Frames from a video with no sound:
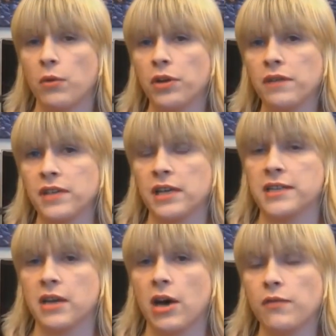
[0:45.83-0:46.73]
Now, what I've
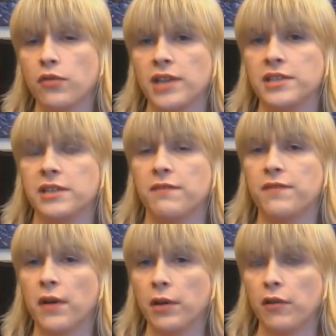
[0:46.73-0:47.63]
done is I've created a
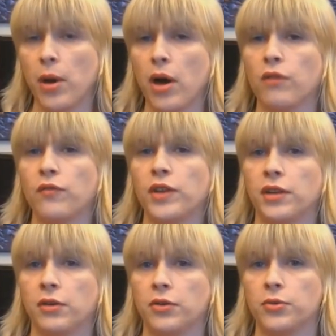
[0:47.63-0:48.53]
5-part
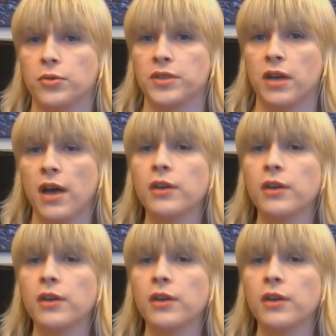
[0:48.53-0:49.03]
video course.